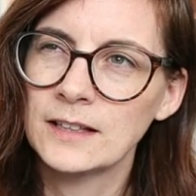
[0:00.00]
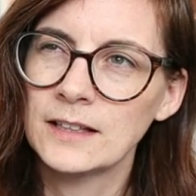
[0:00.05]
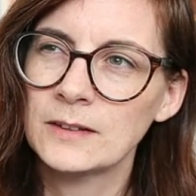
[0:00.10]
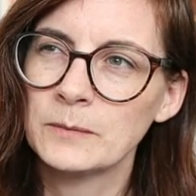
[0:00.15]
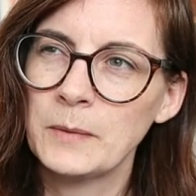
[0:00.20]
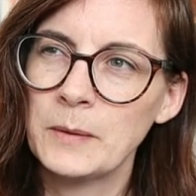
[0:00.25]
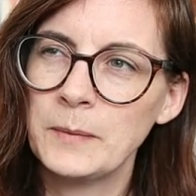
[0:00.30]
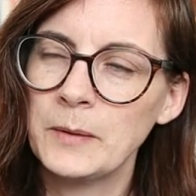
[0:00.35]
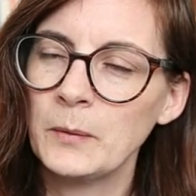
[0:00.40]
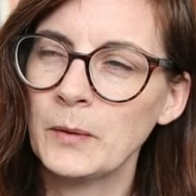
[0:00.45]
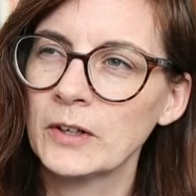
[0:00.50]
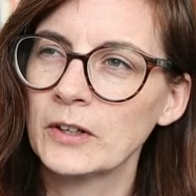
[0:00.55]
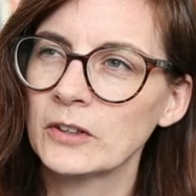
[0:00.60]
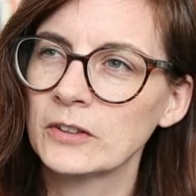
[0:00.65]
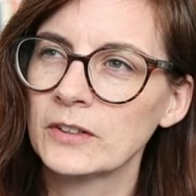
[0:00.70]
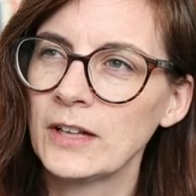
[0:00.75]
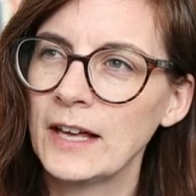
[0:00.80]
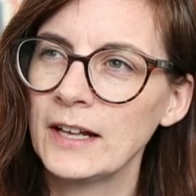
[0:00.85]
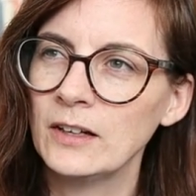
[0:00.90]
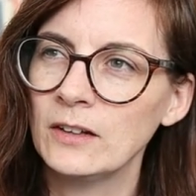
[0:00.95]
is maybe what her
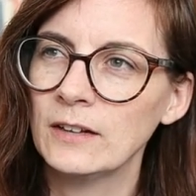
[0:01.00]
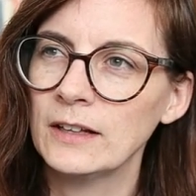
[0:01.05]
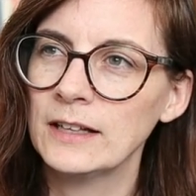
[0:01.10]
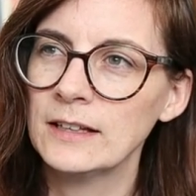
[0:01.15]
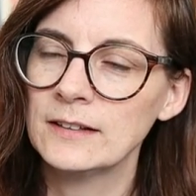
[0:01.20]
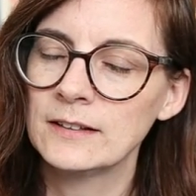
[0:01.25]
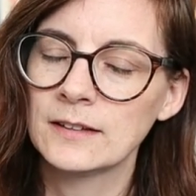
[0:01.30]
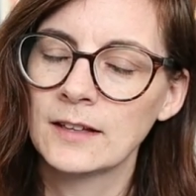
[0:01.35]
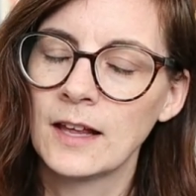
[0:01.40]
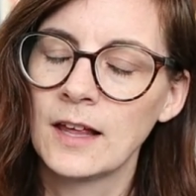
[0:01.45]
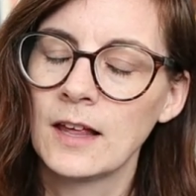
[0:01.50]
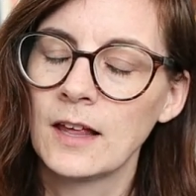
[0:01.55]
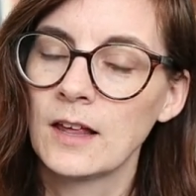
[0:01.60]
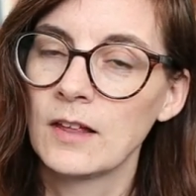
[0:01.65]
title is,